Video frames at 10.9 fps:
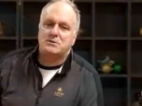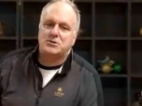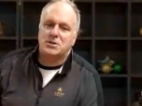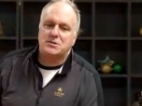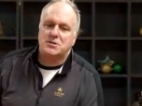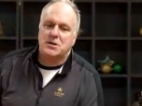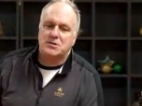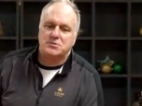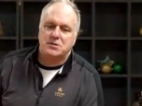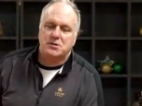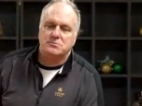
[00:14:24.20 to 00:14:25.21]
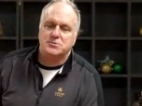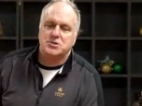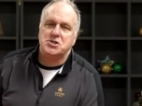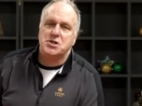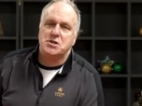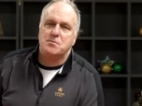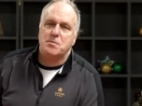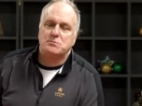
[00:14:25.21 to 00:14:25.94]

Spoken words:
So that's a nice little tea